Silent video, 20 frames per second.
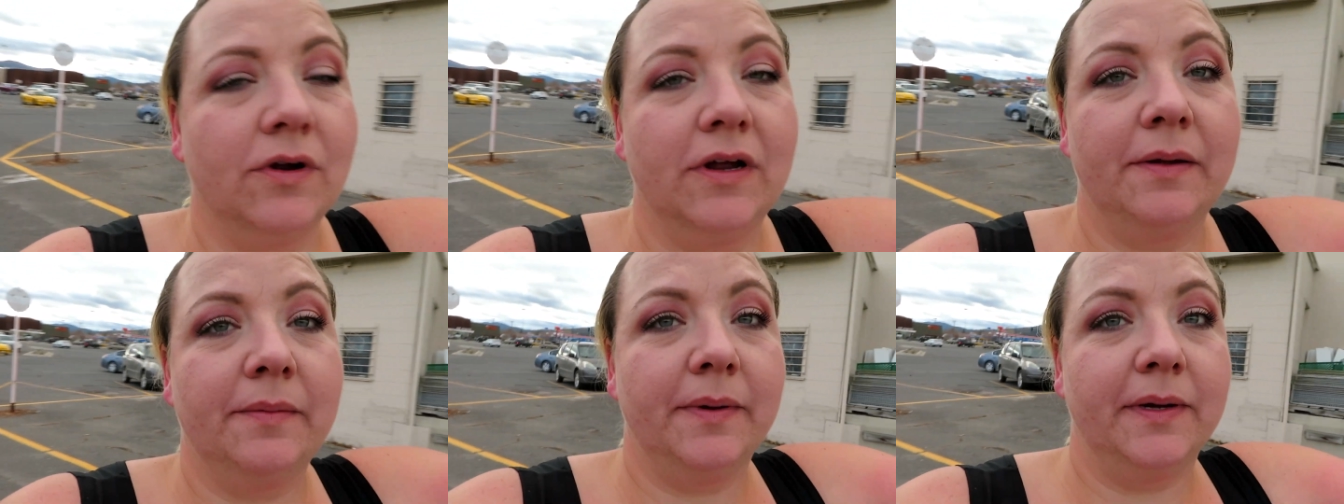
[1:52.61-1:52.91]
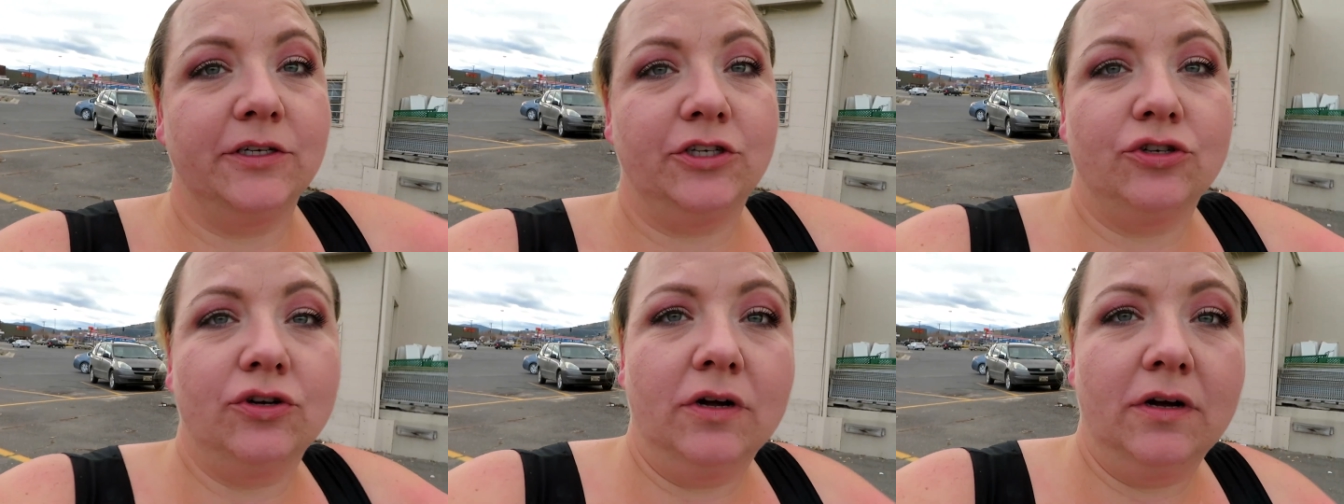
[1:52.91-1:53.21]
or in
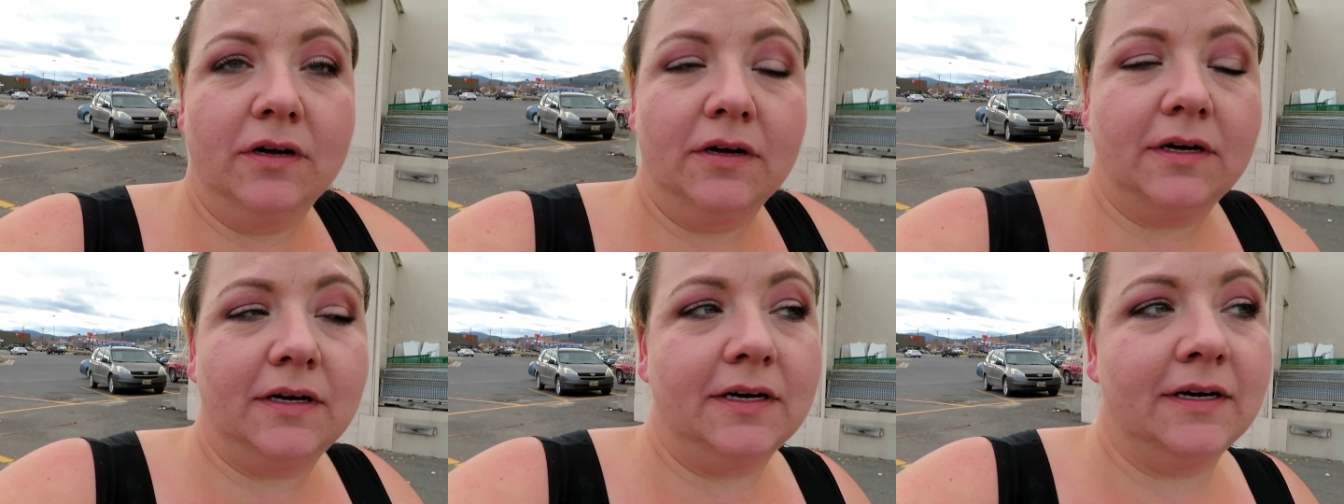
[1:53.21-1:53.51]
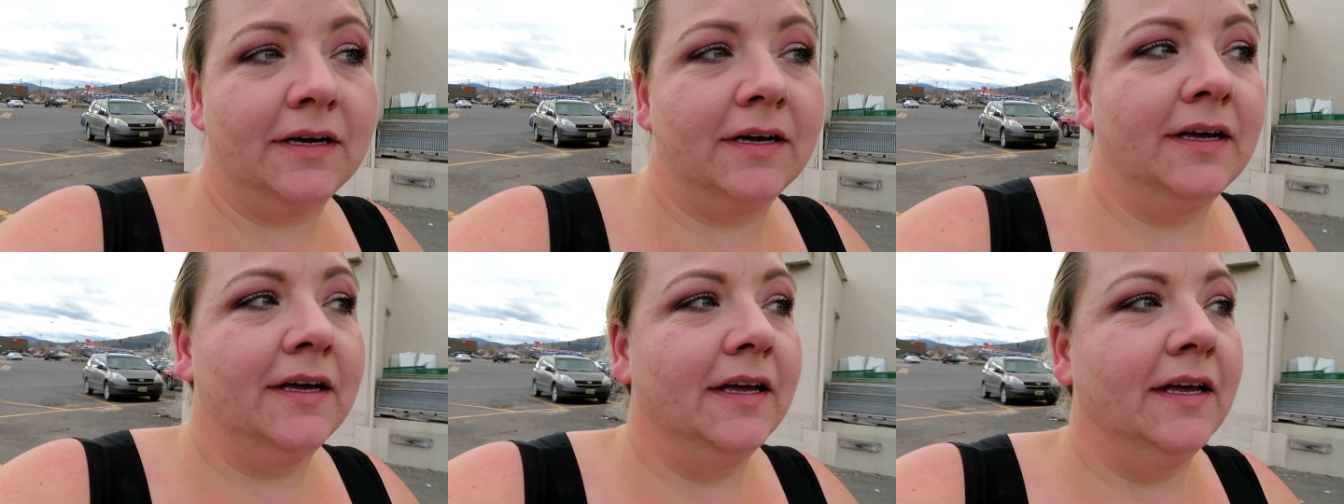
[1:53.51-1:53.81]
my trunk.
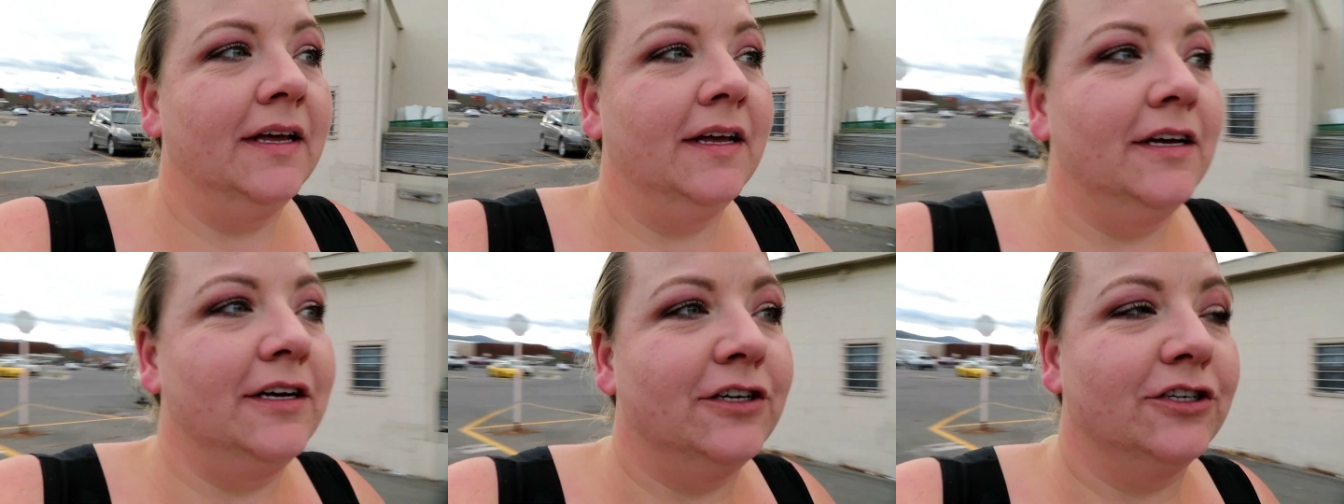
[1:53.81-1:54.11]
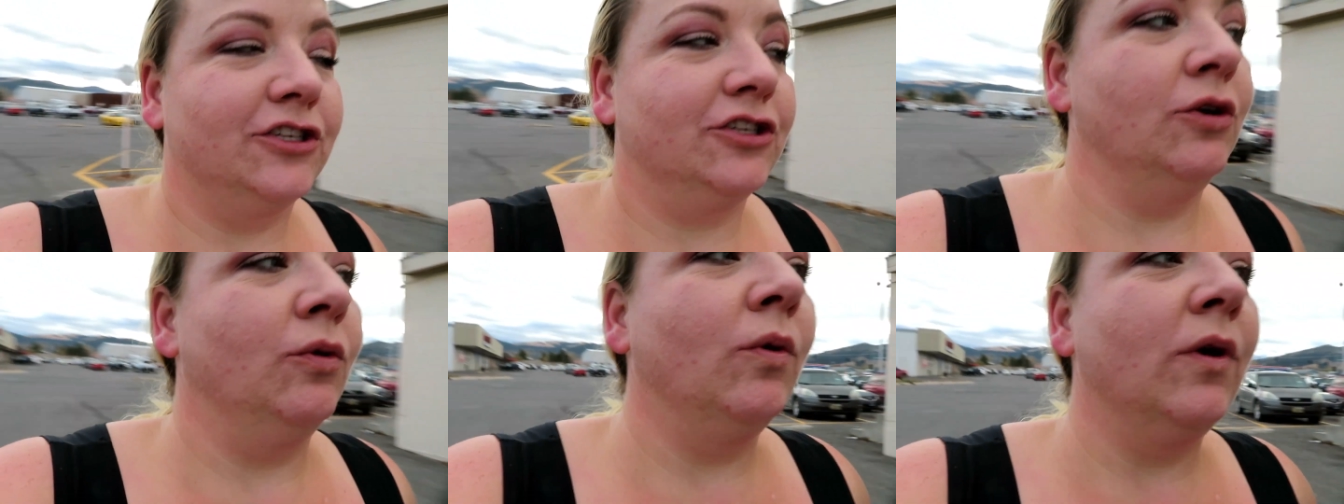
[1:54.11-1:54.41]

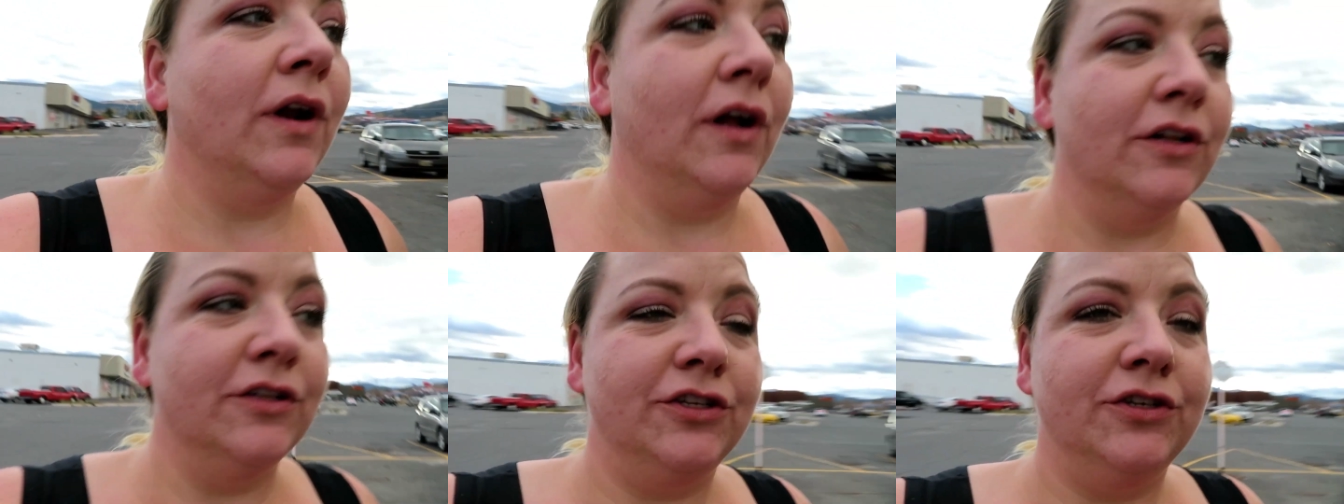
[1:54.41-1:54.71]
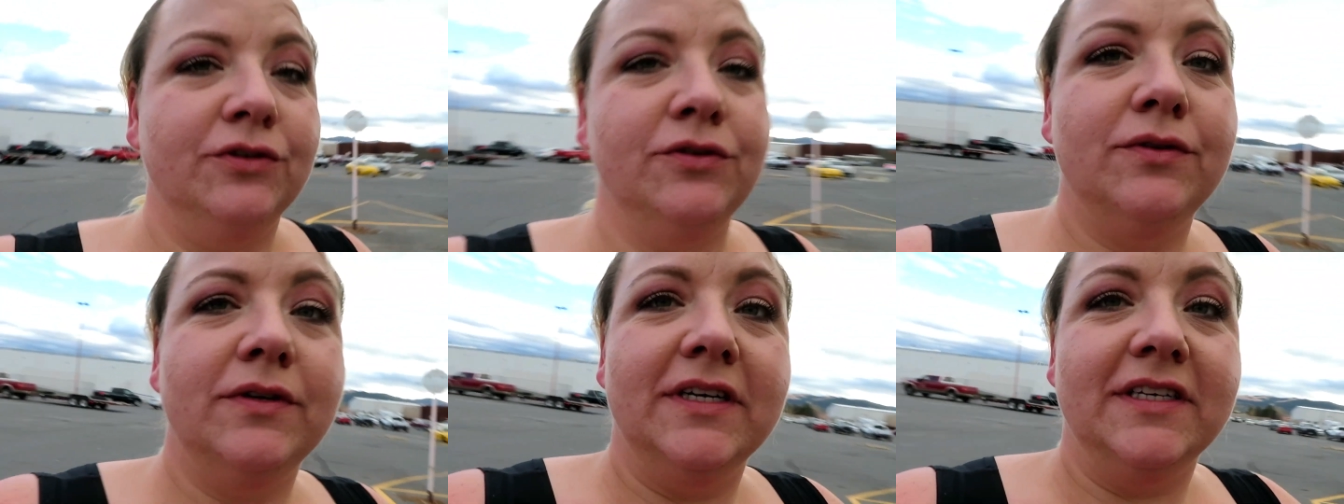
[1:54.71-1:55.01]
So what I'll
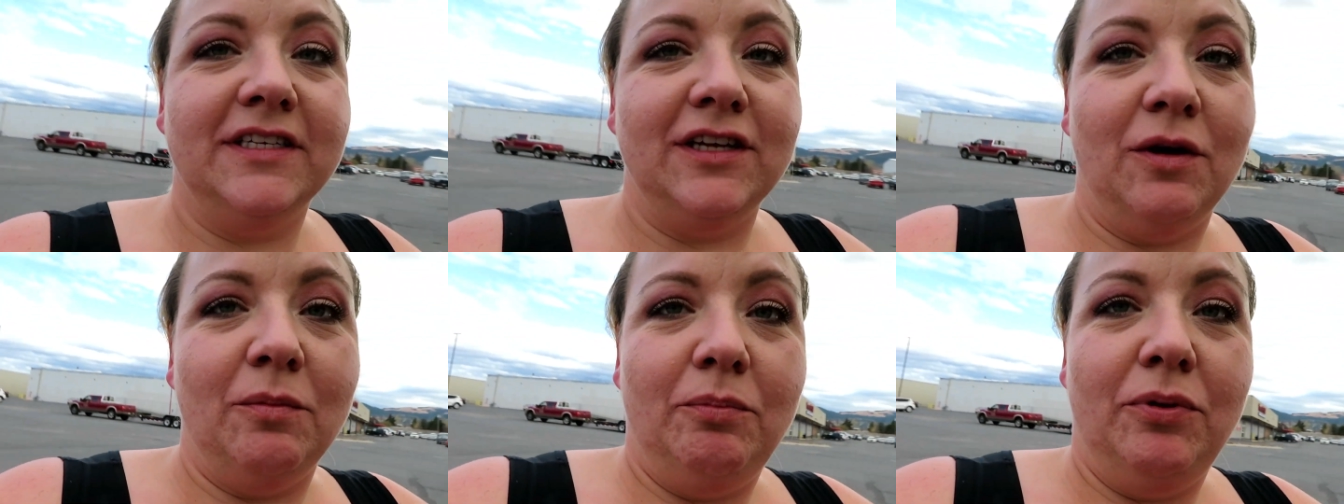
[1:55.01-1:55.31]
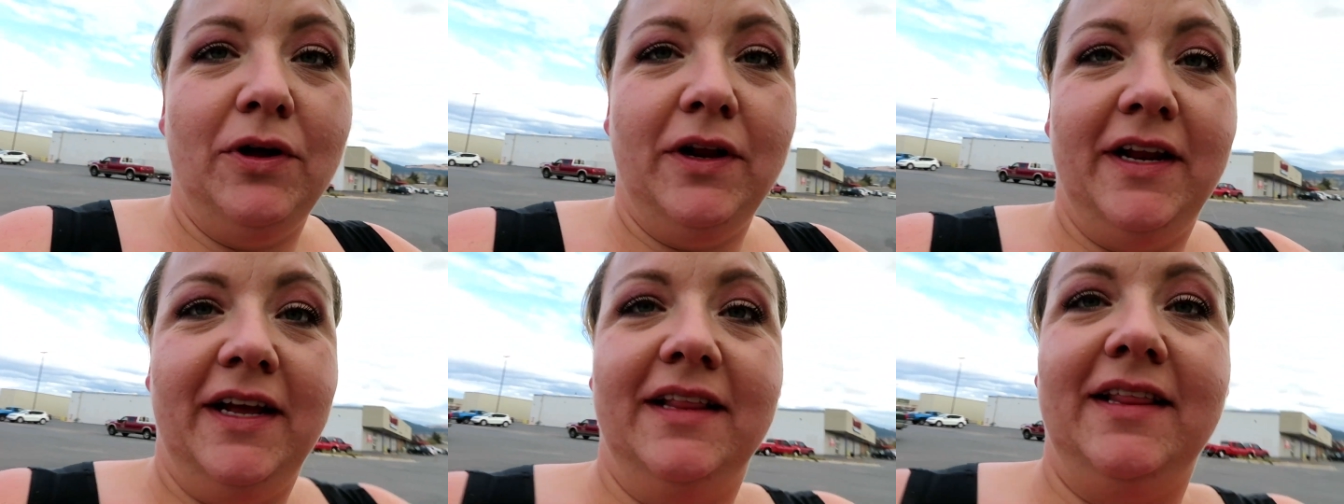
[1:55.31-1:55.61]
do is I'll put